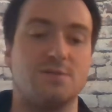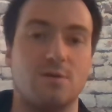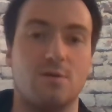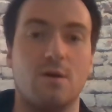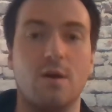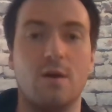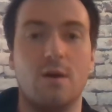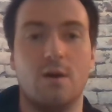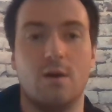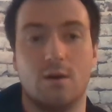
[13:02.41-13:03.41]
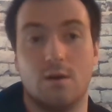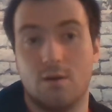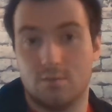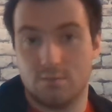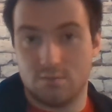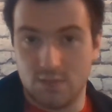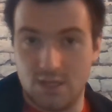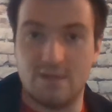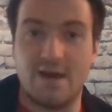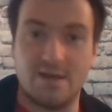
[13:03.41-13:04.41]
So
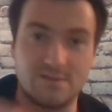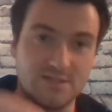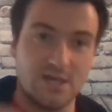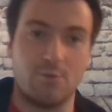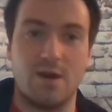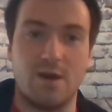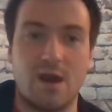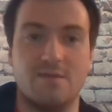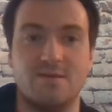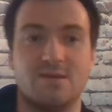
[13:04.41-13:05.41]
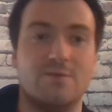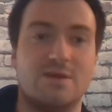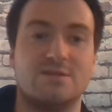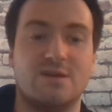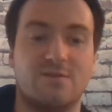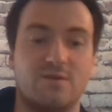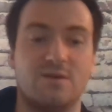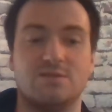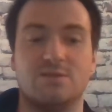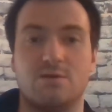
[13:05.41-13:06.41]
into that segue, I think that we could definitely
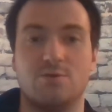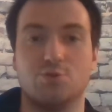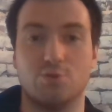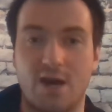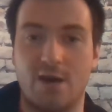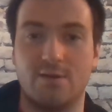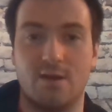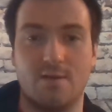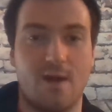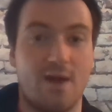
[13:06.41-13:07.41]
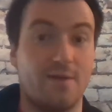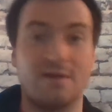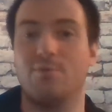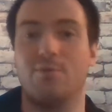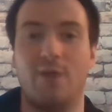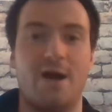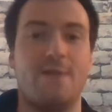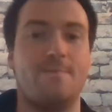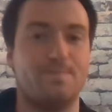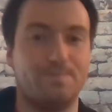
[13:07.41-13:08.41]
consider Drew Holiday. I like him a
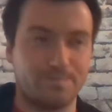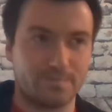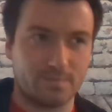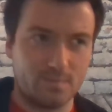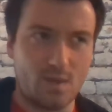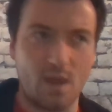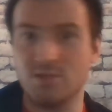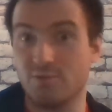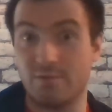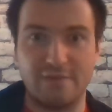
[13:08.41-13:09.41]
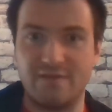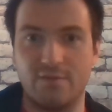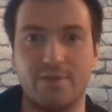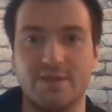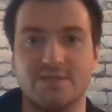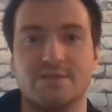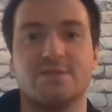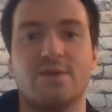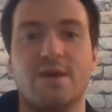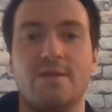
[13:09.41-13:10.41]
lot. He's one of my favorite plays on the
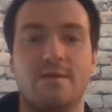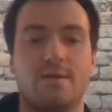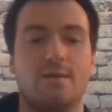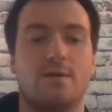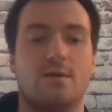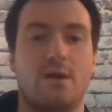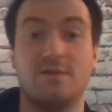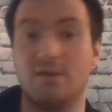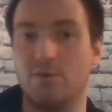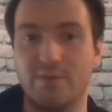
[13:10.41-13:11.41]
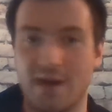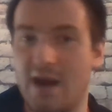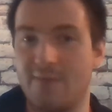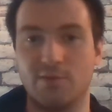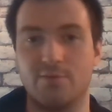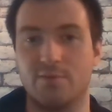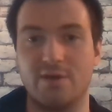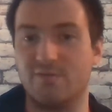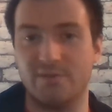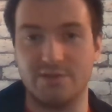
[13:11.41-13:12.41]
slate. I think he'll be popular, but
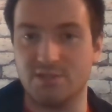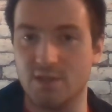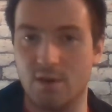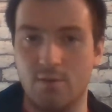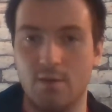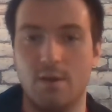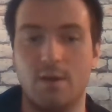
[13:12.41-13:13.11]
rightfully so.